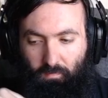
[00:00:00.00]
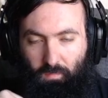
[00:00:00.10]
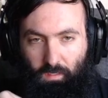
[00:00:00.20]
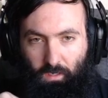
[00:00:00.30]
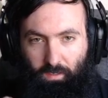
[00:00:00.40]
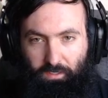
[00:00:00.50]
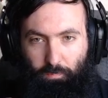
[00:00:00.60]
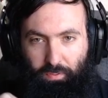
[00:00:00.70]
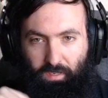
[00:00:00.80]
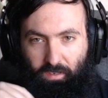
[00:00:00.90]
No, that's
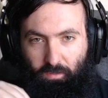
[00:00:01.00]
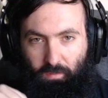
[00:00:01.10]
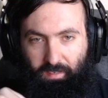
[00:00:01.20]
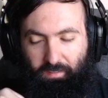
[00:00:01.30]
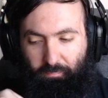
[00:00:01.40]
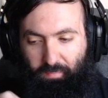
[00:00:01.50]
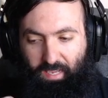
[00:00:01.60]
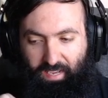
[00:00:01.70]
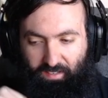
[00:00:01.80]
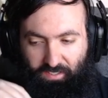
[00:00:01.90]
prayer rank
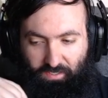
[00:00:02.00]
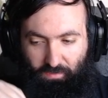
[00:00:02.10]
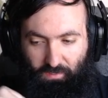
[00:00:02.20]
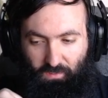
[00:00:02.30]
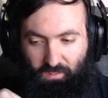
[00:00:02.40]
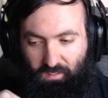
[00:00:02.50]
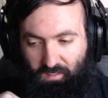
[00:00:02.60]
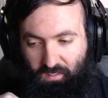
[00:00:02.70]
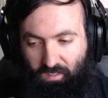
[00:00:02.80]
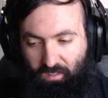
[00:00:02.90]
max, bro.
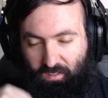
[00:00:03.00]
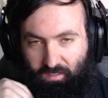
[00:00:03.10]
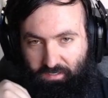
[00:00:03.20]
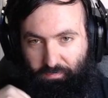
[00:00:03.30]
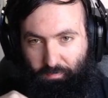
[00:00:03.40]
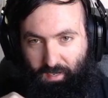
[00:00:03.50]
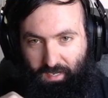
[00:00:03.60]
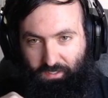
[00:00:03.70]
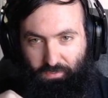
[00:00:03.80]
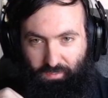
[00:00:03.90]
It's
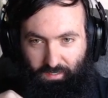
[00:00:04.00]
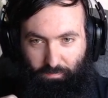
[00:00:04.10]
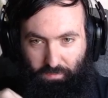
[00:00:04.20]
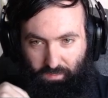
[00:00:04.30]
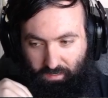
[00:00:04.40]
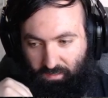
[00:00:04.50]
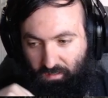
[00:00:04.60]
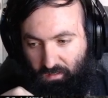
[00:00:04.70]
max rank prayer.